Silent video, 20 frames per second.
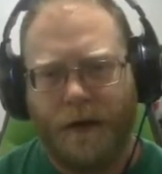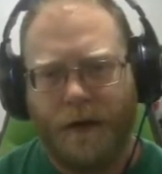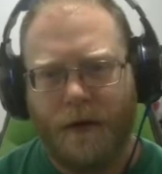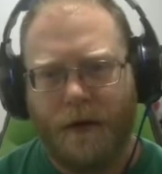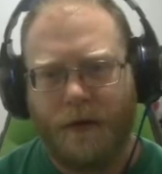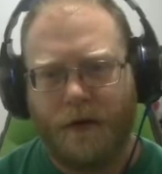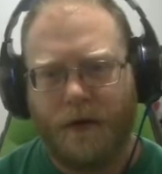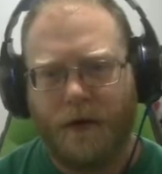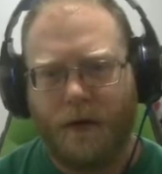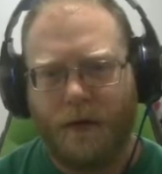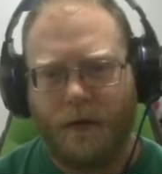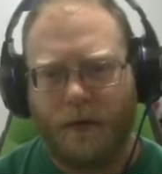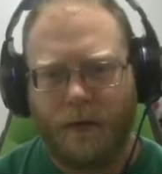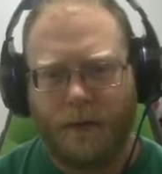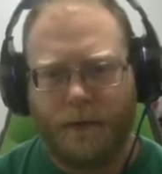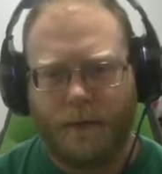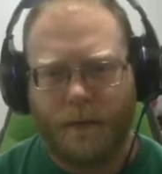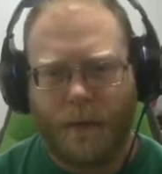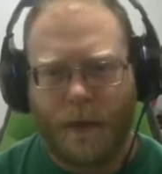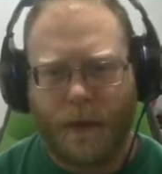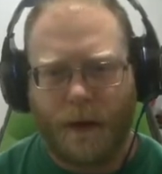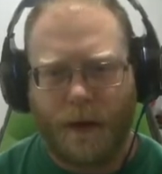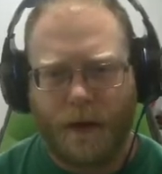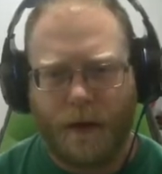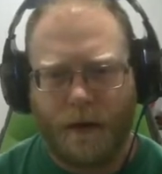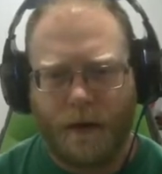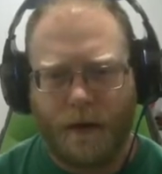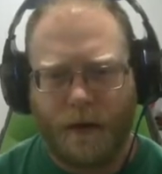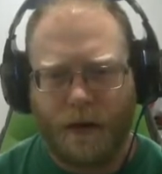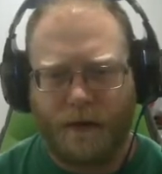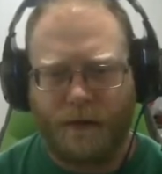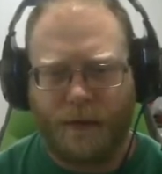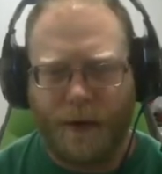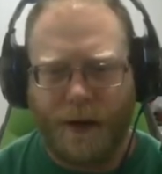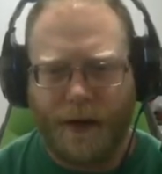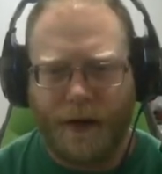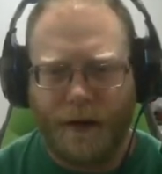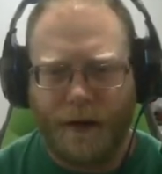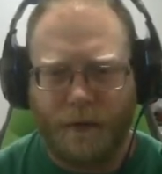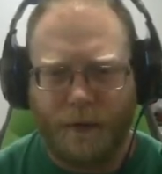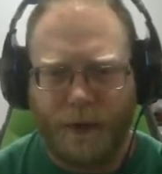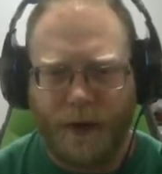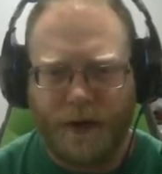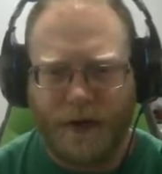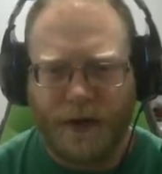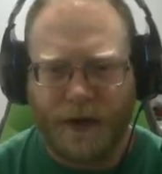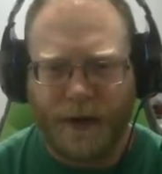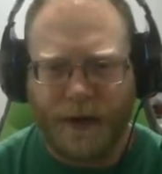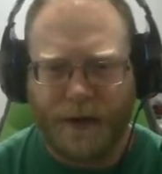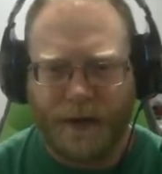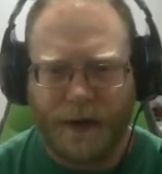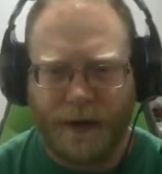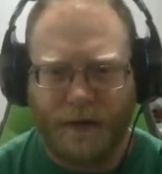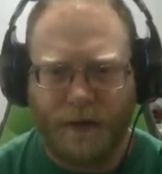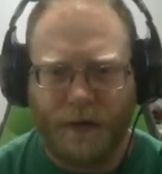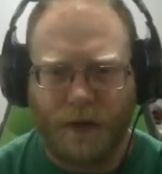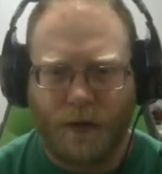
So if we reselect it,